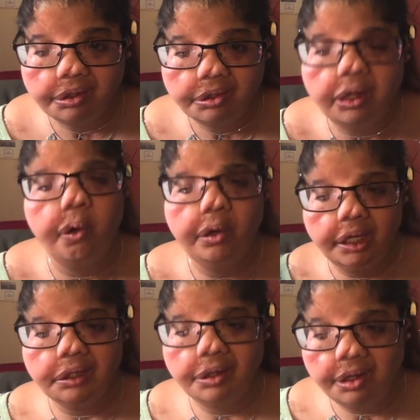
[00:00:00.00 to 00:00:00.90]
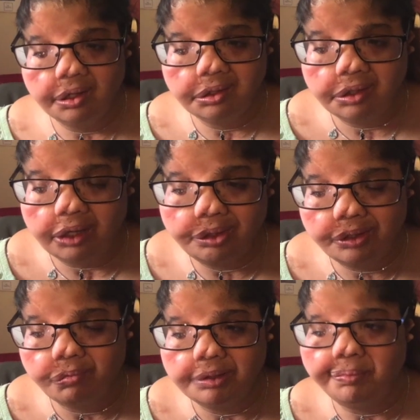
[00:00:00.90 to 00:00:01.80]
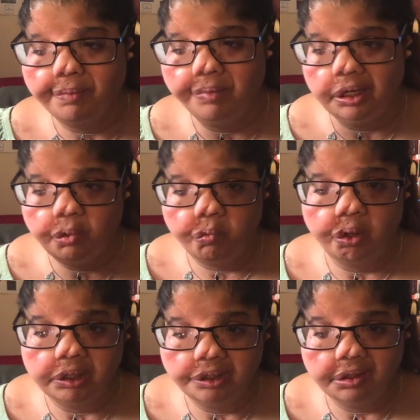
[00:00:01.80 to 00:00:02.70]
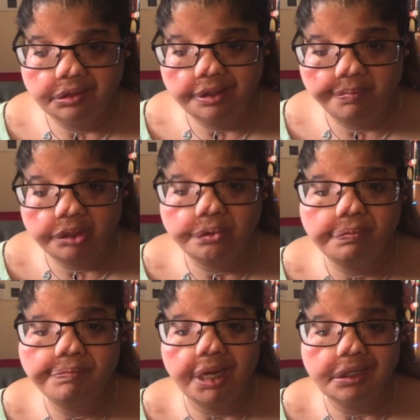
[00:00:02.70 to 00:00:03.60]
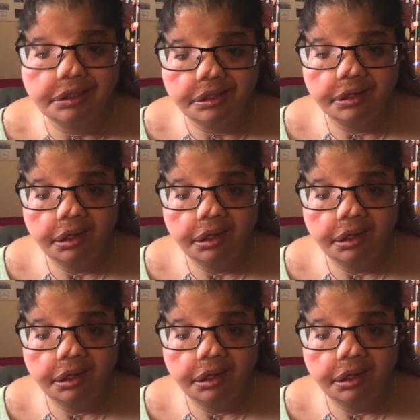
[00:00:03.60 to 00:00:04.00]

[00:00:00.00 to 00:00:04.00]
not just a reaper, but a warrior, someone who fights.